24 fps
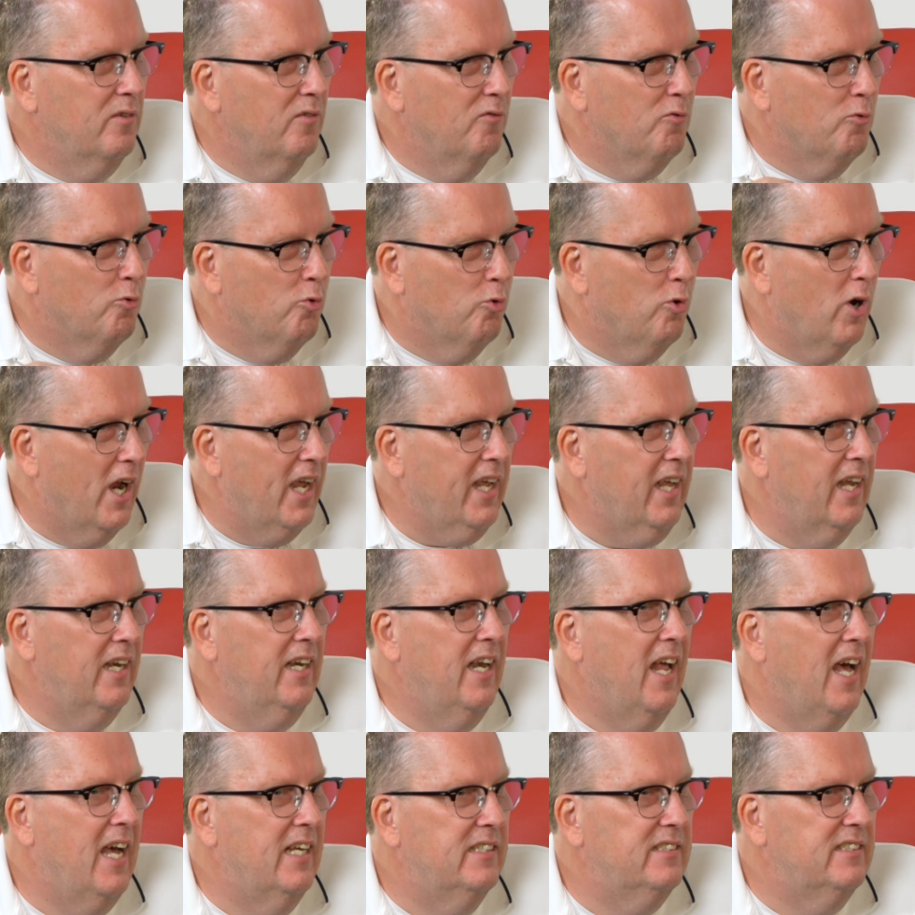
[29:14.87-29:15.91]

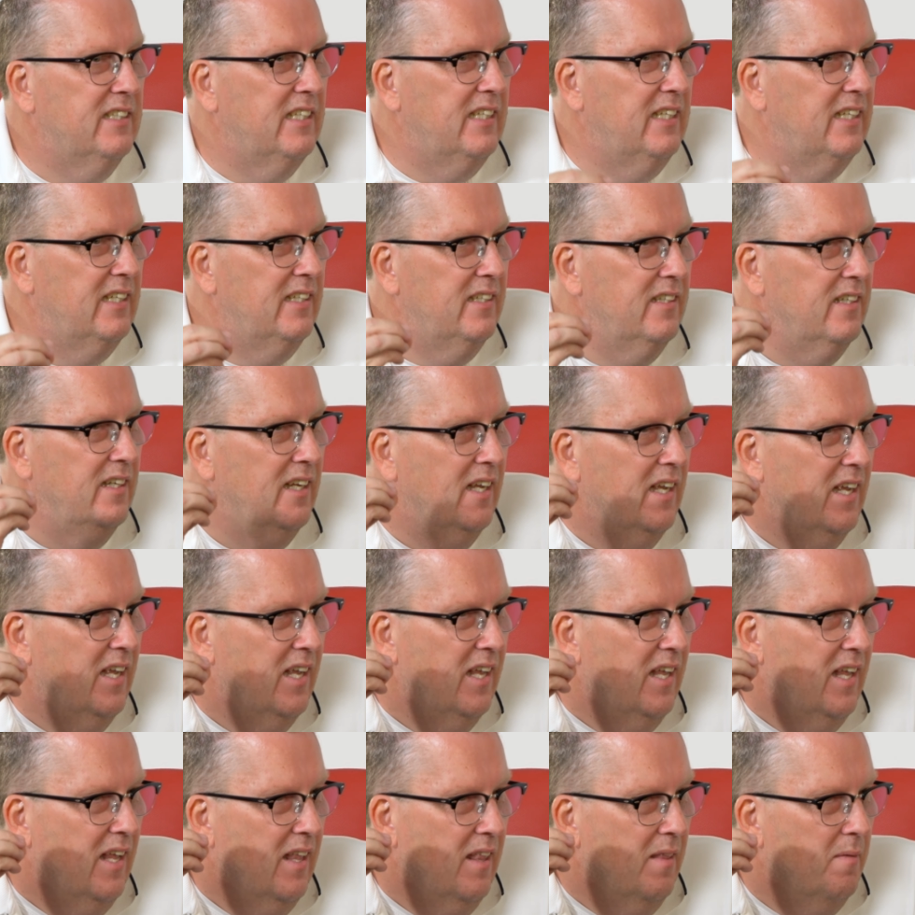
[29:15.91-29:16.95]
recognizing
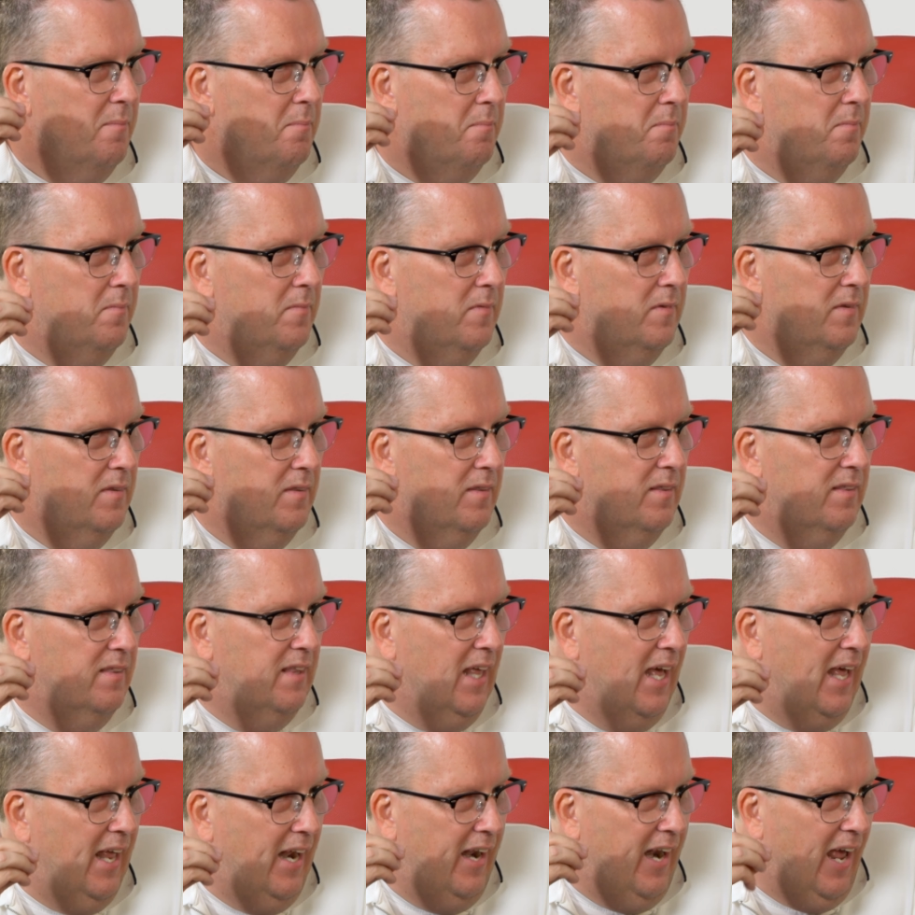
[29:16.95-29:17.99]

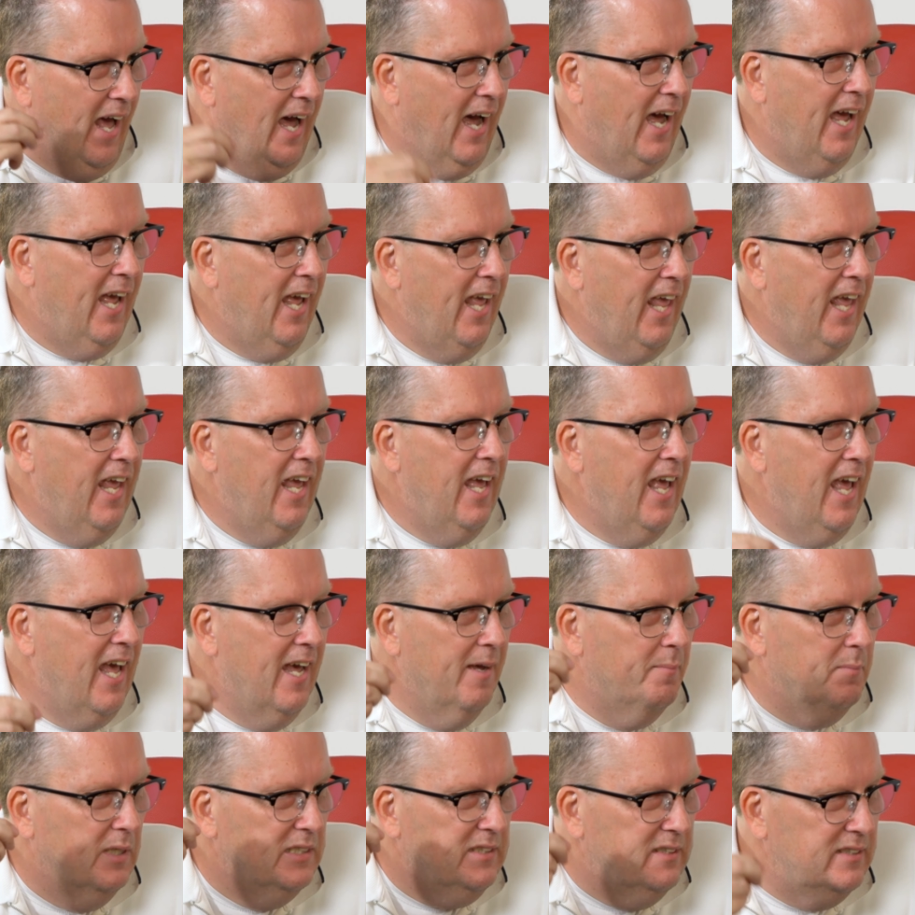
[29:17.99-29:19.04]
that I
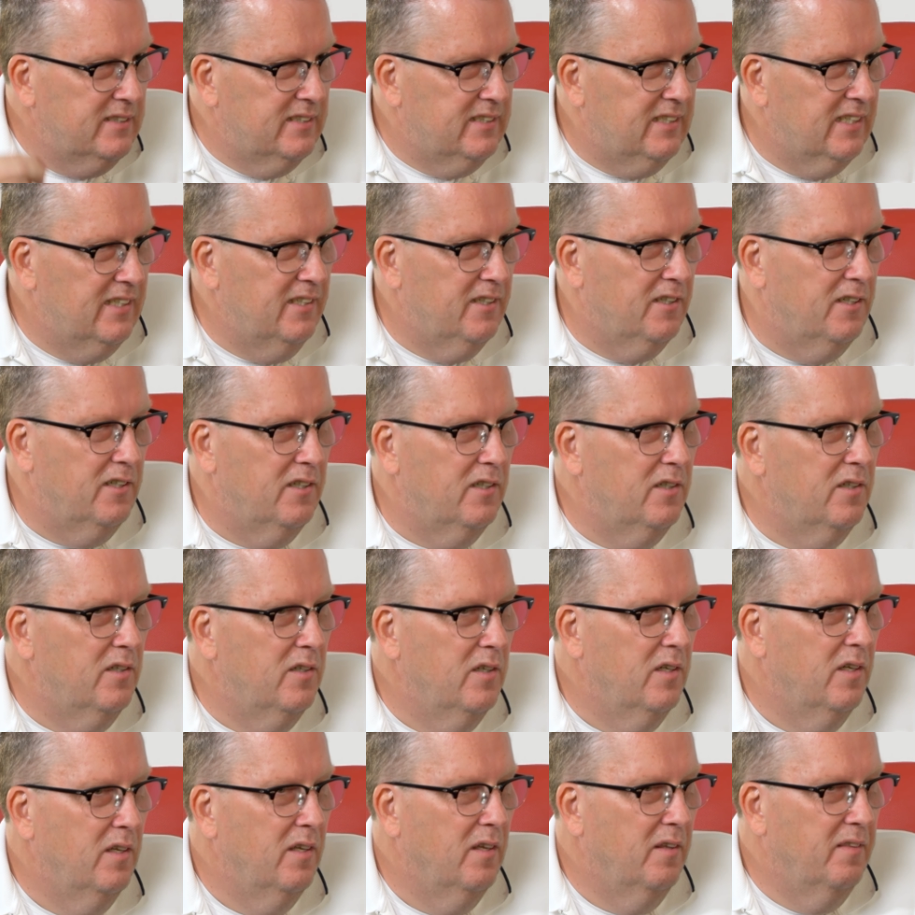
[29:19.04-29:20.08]
am a sinner
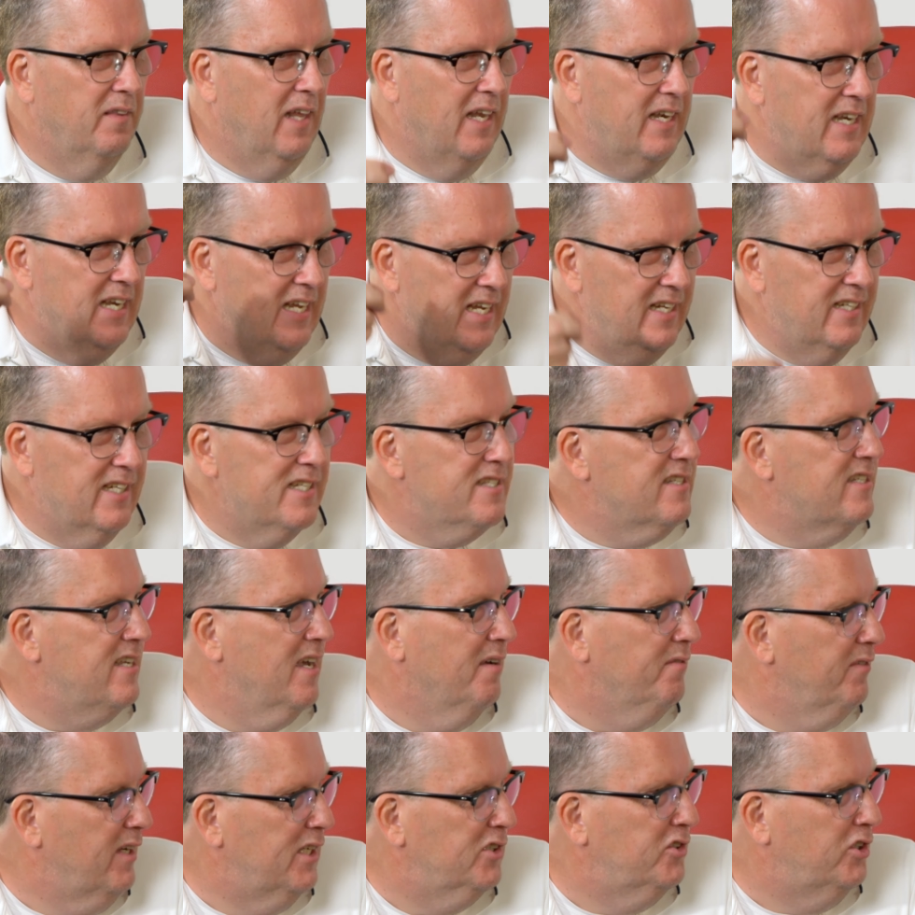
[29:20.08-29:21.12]
that needed
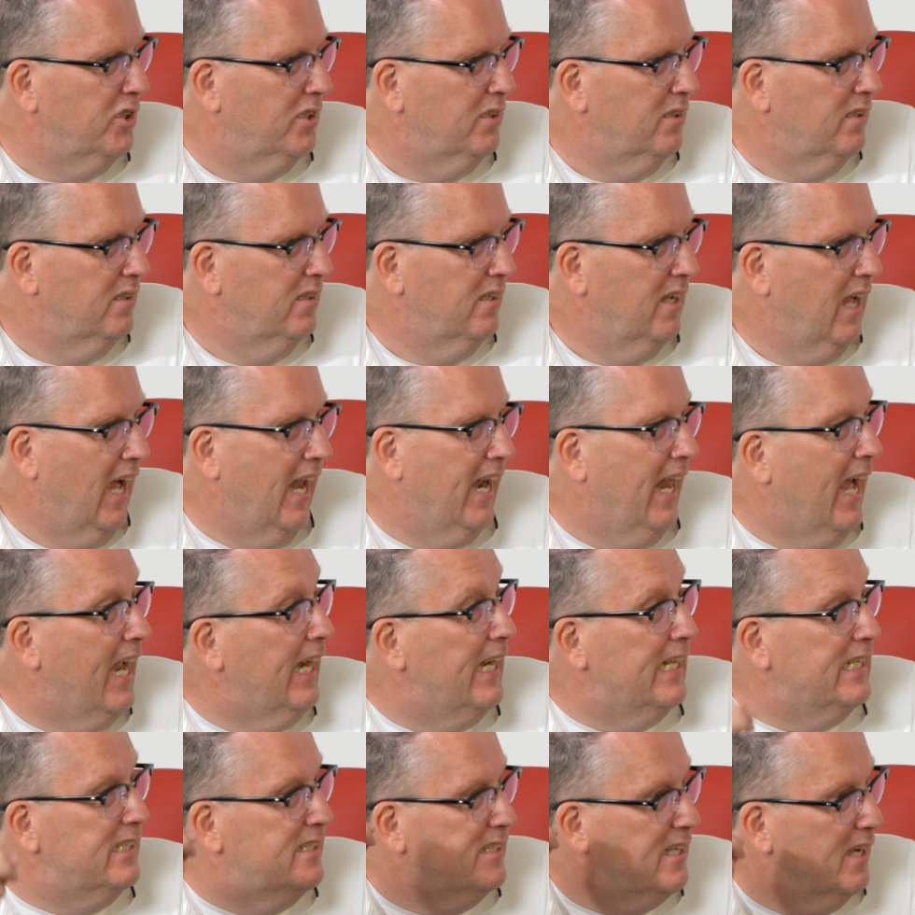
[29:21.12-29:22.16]
salvation, and I
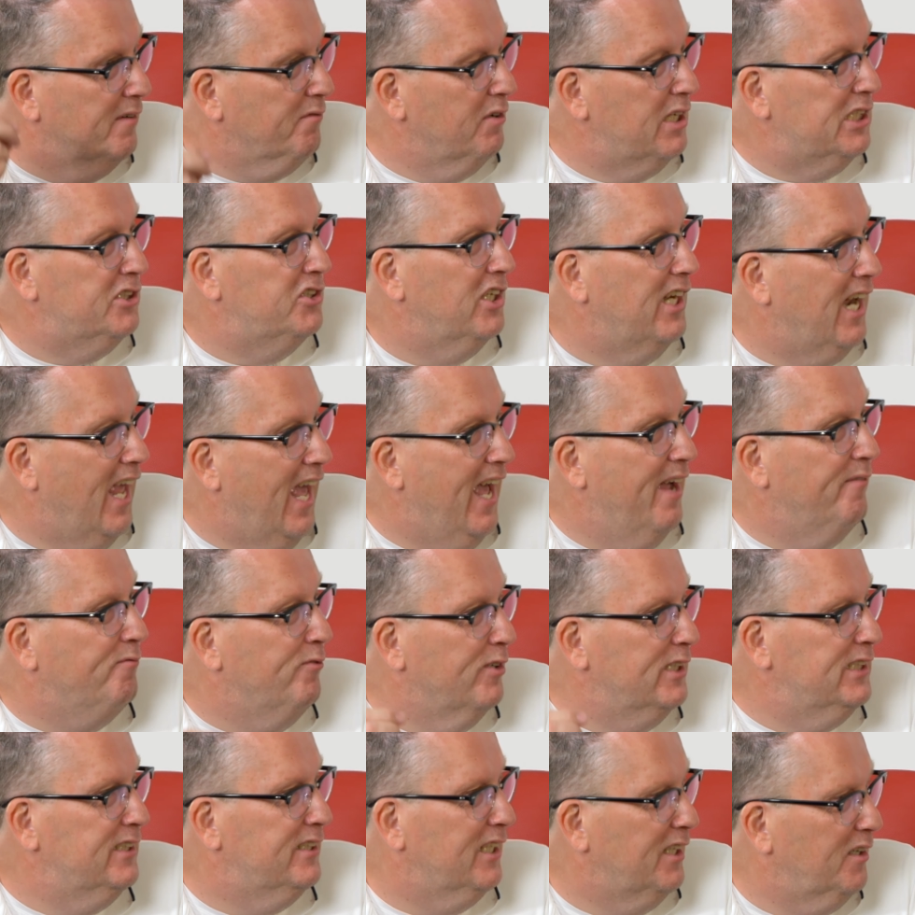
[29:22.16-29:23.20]
need salvation
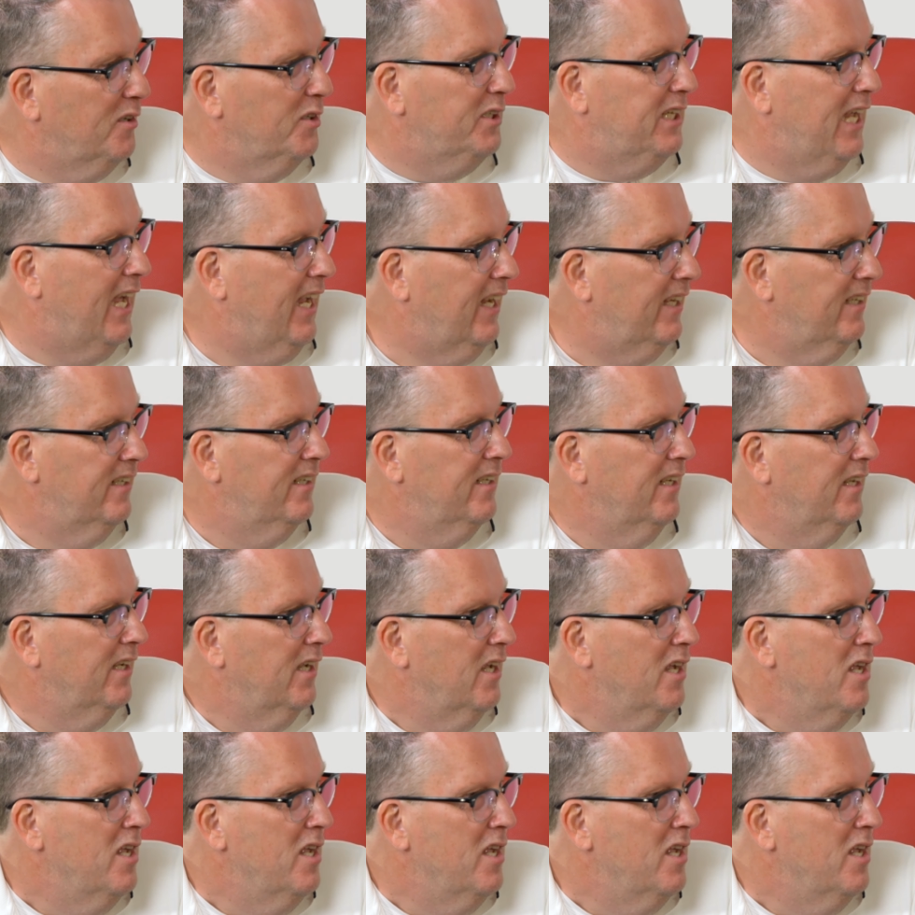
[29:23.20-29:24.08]
every single day. Yeah.